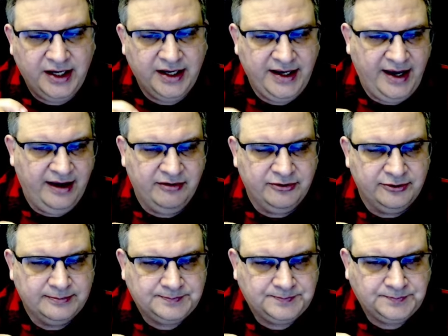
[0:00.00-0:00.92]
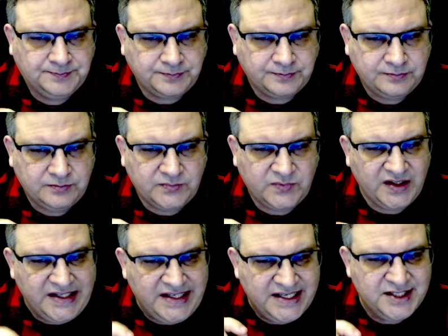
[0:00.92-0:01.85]
I gave
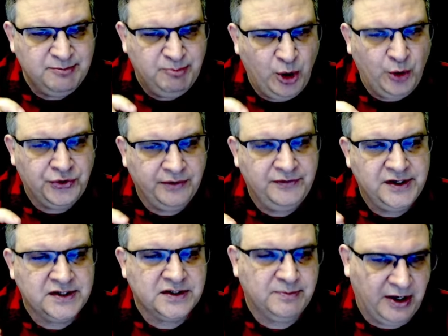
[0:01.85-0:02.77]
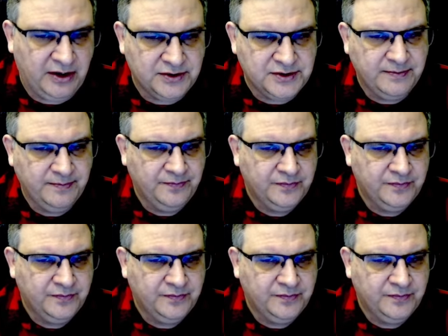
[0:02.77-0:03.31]
is both of these spells.